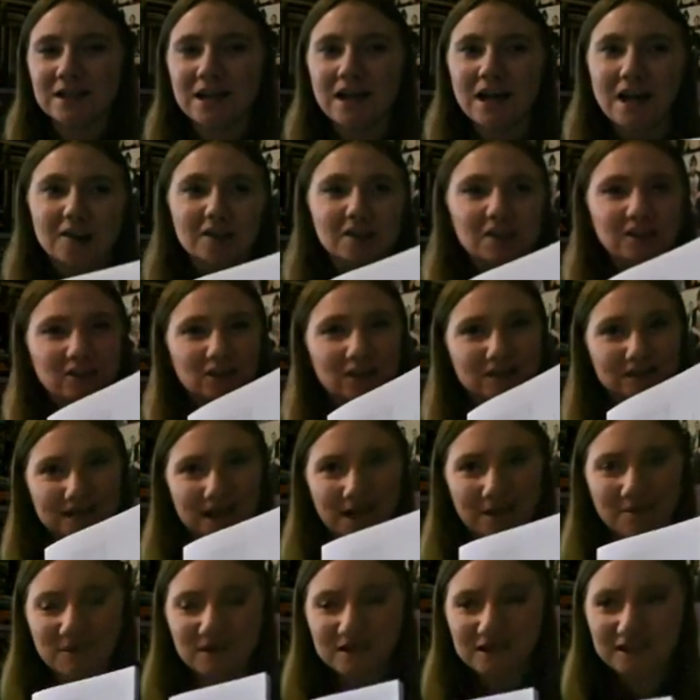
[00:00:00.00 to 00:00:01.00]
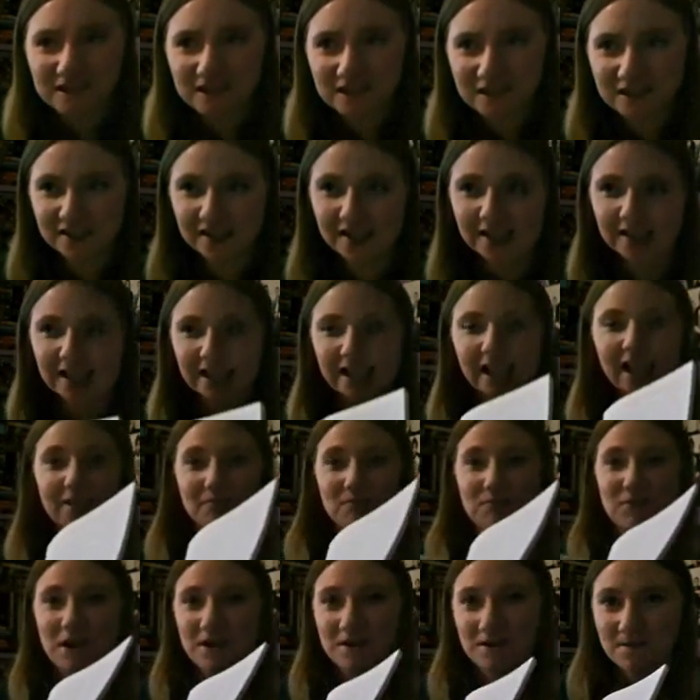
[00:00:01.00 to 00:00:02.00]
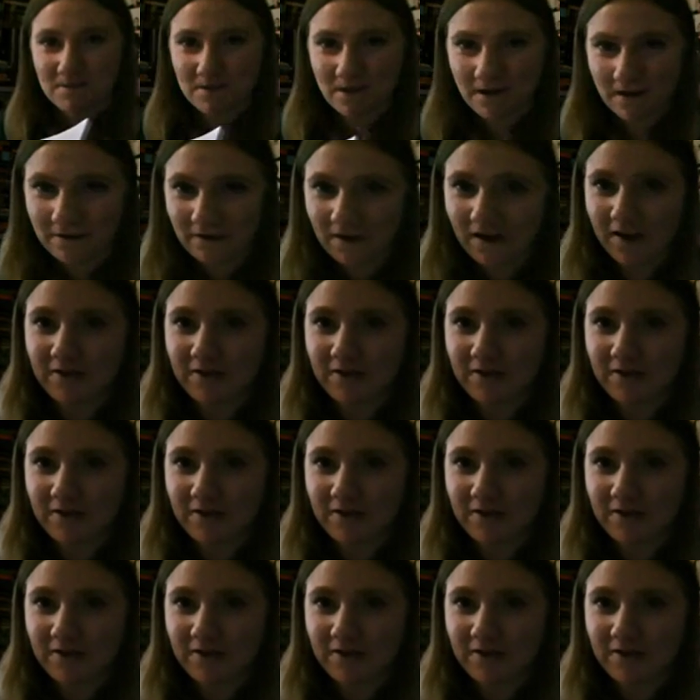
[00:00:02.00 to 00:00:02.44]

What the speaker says: and then it does happen, like at right at the very